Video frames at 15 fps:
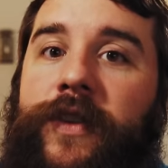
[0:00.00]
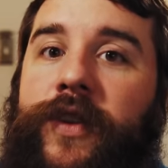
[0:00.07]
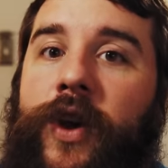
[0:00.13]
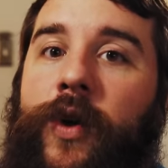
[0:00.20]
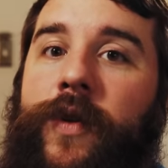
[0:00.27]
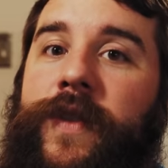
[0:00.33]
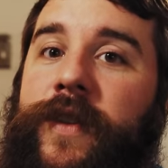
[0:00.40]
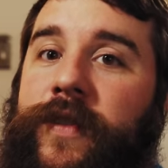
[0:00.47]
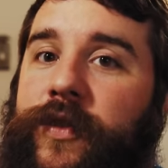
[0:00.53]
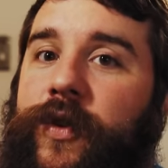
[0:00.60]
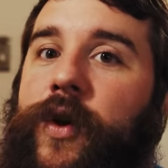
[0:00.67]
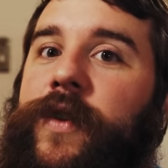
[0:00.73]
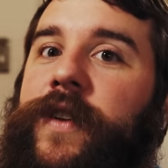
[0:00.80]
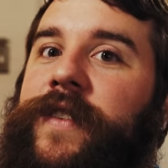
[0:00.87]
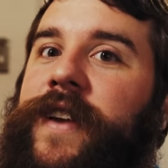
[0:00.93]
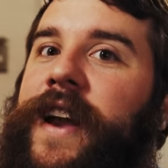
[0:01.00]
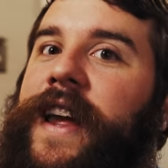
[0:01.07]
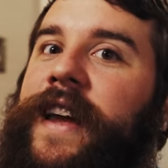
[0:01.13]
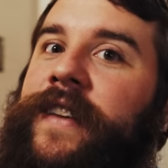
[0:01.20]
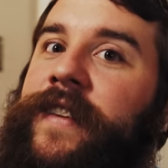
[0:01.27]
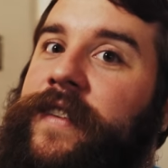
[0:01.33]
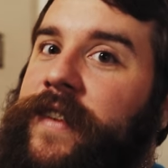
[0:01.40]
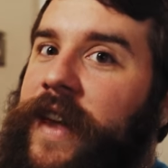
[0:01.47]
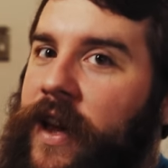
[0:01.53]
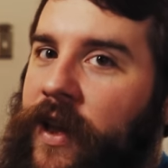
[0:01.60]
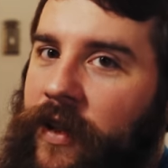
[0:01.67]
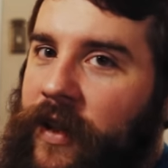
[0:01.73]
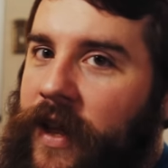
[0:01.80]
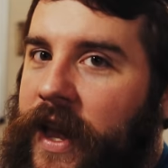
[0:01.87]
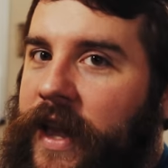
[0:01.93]
So this drone does not
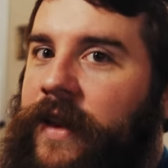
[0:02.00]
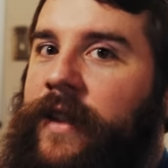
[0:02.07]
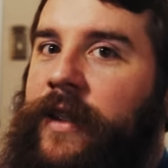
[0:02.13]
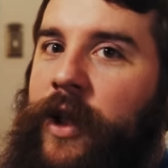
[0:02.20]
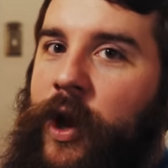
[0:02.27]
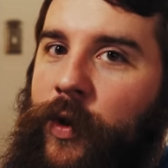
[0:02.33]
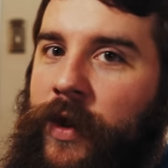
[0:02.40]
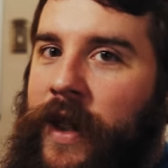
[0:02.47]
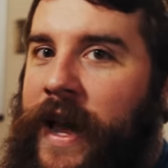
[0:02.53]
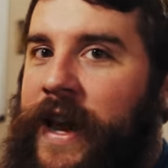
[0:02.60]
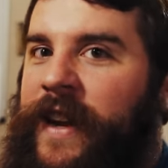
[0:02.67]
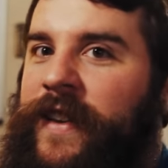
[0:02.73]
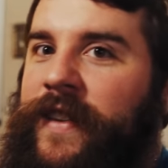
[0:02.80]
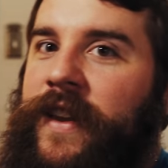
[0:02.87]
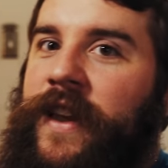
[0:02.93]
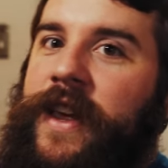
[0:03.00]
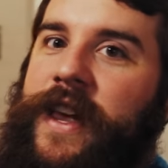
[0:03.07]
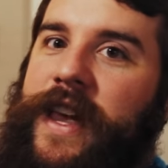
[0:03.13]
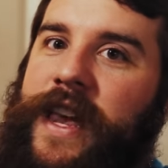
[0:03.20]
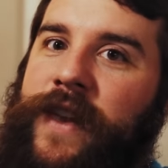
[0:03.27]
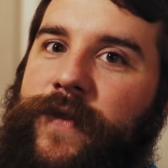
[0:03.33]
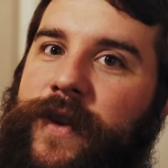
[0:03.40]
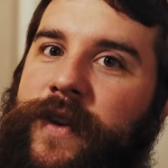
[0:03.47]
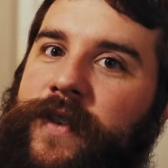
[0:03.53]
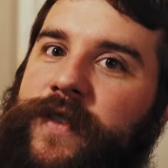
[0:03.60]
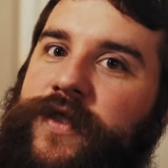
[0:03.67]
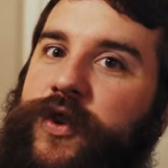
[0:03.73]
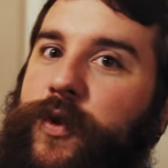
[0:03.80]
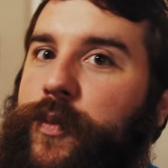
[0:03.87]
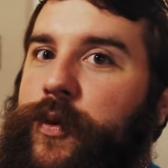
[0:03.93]
excel in low light, even
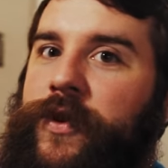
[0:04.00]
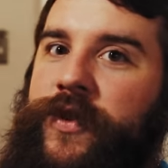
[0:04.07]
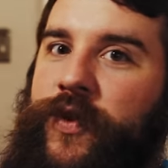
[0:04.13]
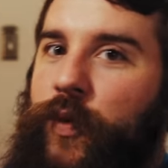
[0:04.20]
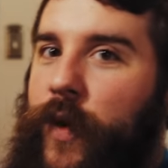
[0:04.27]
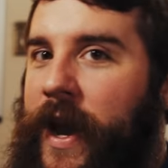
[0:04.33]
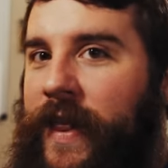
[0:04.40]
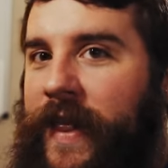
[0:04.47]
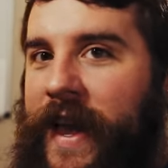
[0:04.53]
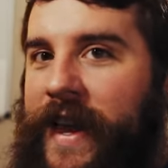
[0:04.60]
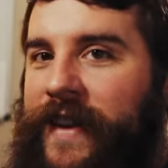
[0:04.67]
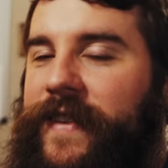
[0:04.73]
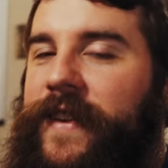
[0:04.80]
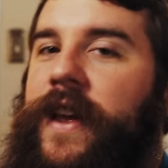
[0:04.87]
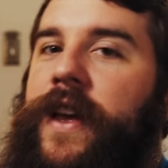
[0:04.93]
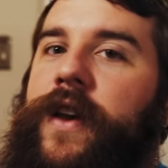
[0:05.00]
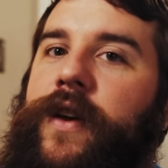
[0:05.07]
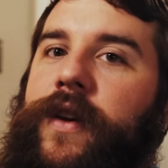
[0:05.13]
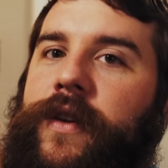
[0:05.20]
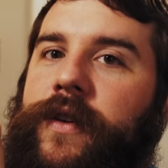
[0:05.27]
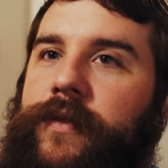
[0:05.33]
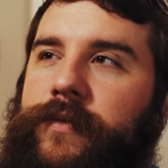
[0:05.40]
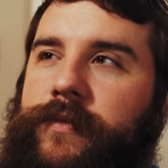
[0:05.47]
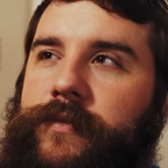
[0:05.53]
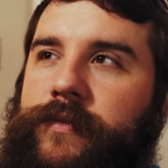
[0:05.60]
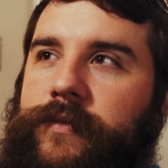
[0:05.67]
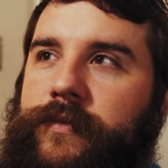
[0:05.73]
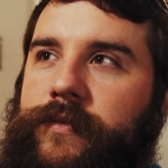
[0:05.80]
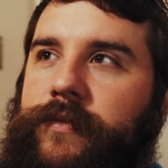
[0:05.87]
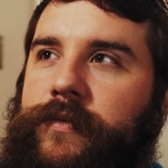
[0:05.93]
super twilight,
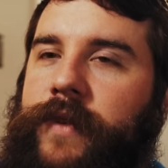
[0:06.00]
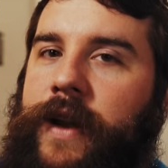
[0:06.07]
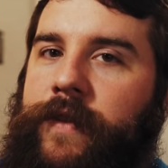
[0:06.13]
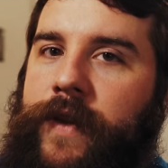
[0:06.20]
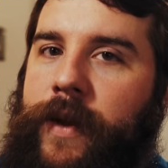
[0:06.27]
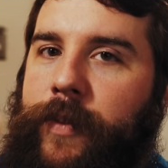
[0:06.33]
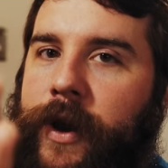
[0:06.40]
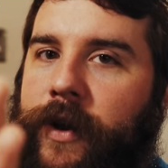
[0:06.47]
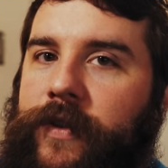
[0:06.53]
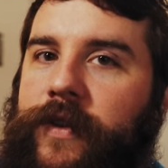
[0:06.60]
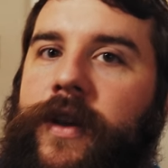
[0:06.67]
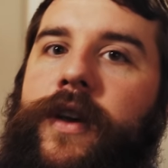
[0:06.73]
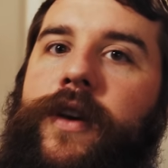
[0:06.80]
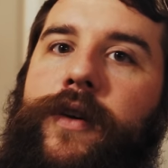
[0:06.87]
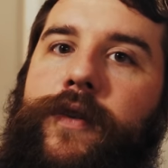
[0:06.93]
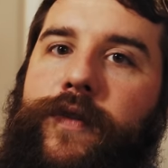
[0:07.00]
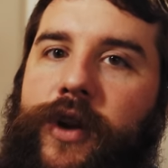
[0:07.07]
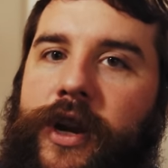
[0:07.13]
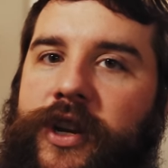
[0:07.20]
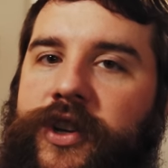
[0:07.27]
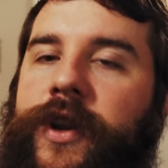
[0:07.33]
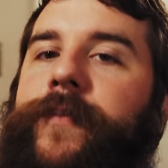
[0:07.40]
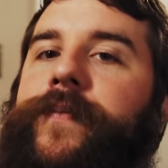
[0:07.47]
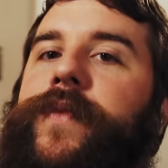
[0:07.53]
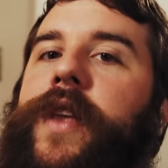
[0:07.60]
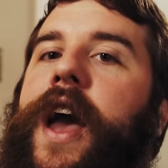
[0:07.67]
not vampires, footage.